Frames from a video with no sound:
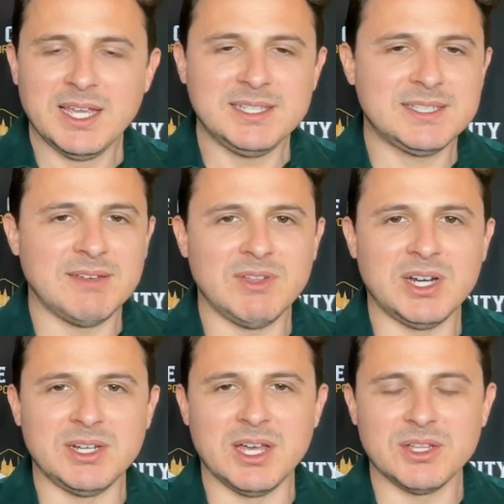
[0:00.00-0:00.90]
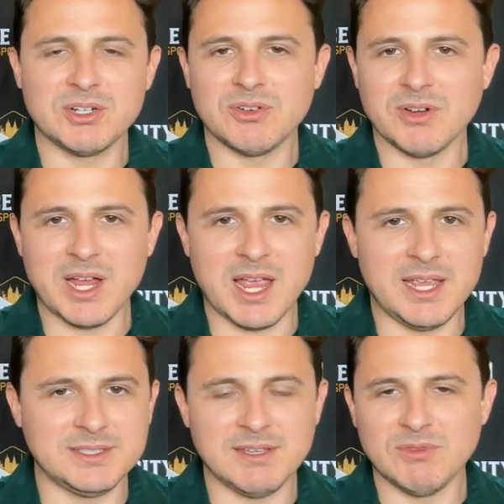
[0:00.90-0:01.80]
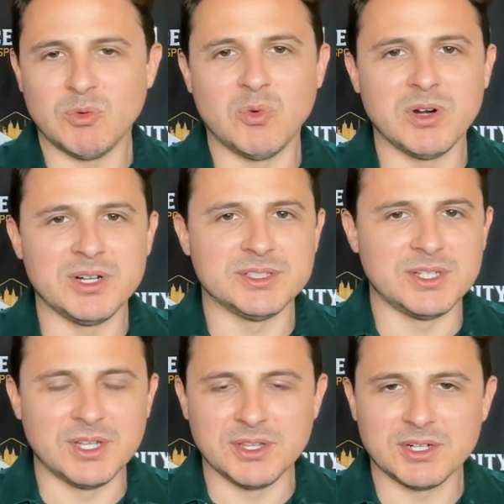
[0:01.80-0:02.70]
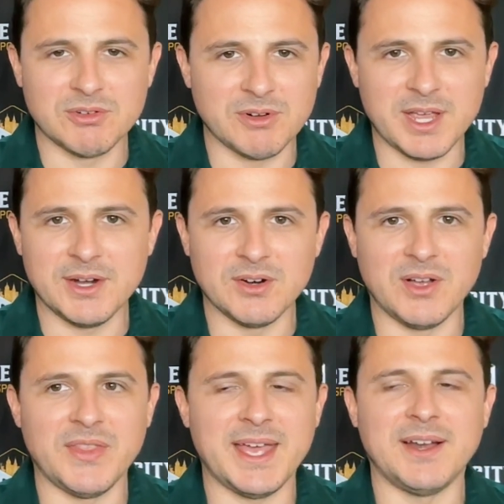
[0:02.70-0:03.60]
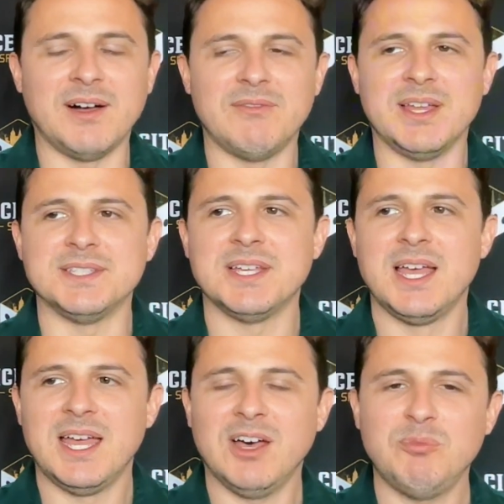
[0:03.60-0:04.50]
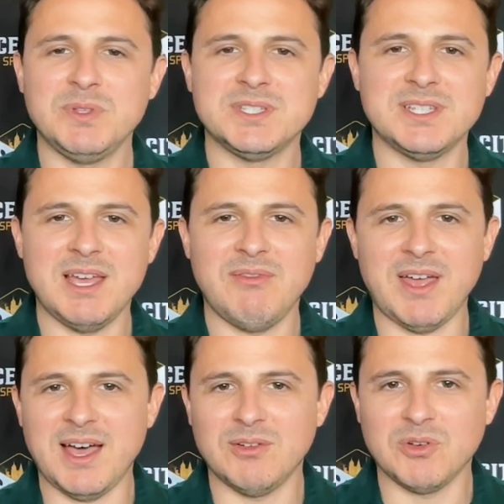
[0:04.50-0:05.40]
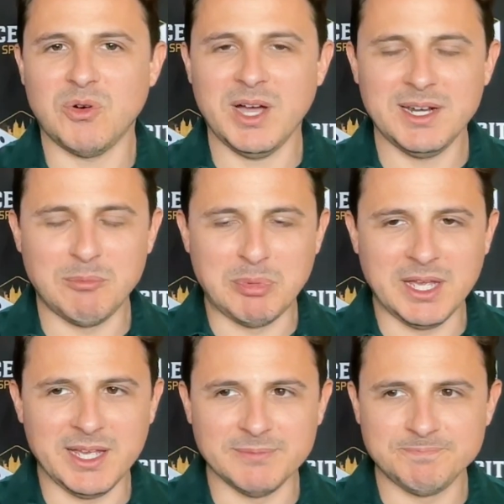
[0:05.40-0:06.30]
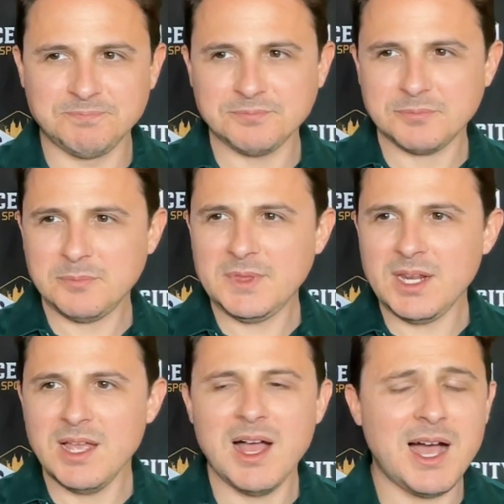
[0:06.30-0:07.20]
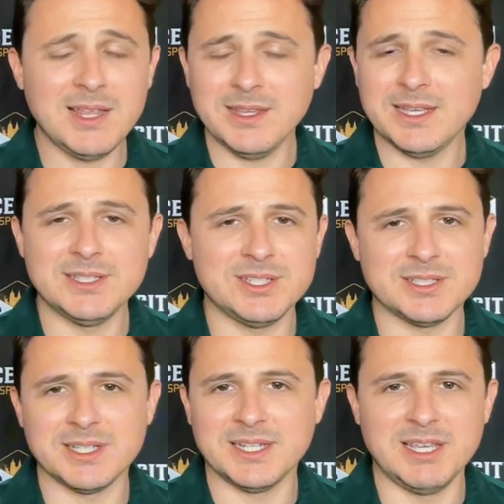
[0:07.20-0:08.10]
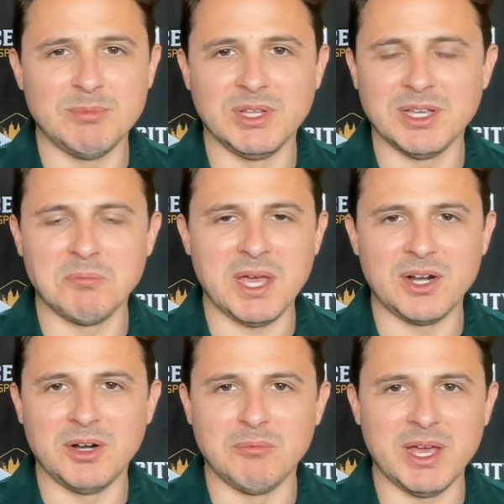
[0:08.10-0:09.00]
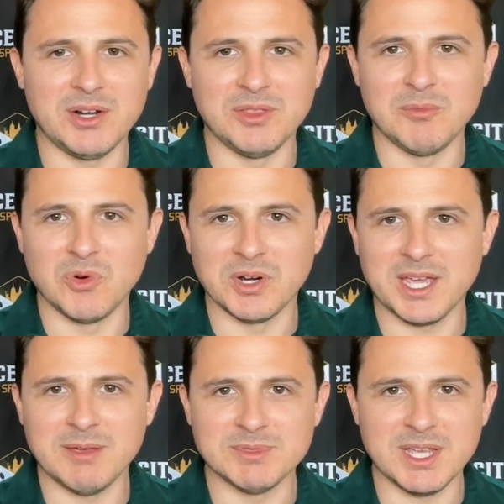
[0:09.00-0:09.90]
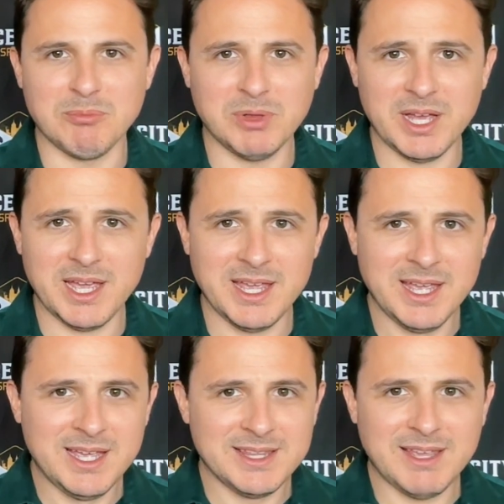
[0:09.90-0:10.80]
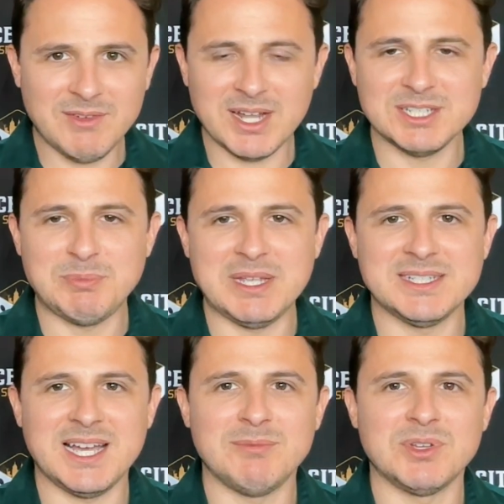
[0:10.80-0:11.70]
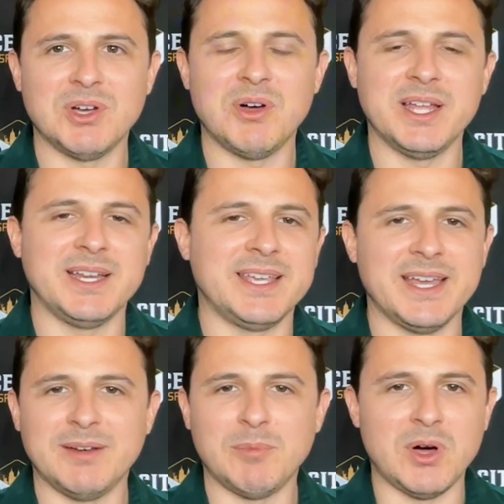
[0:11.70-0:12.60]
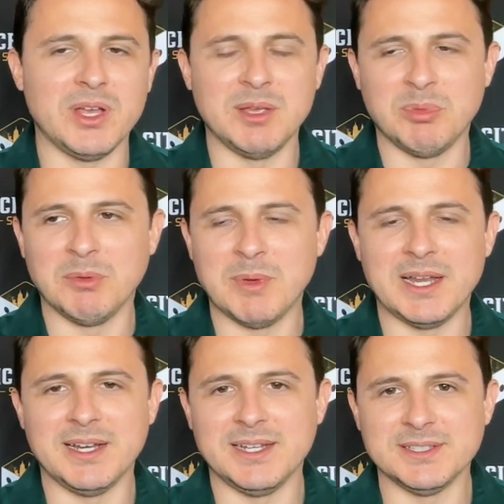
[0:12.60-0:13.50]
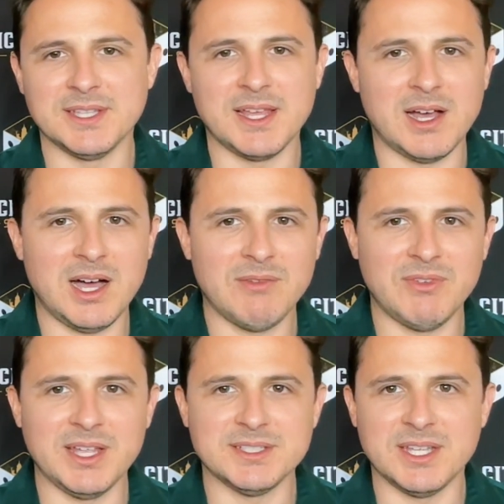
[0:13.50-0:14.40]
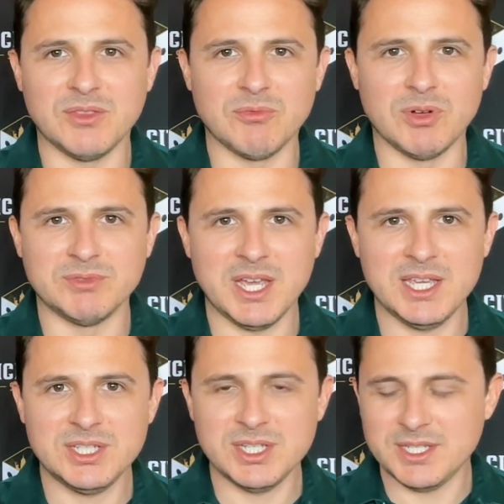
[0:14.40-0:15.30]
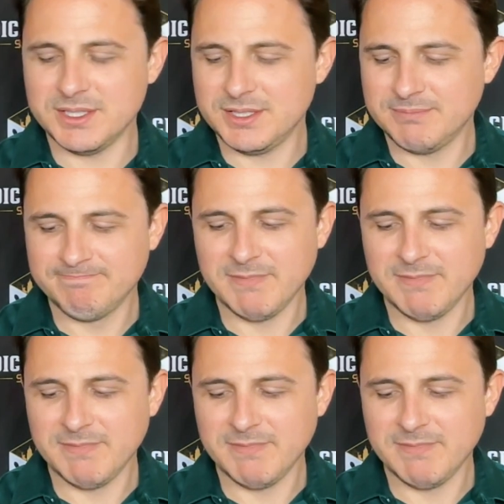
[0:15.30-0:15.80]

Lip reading: he's given the Warriors another creator on that offense, helping Steph out quite a bit. I think he's just going to keep looking better and better the more games they play. They've got to spend time to go ahead and get him implemented into the offense and the rotations.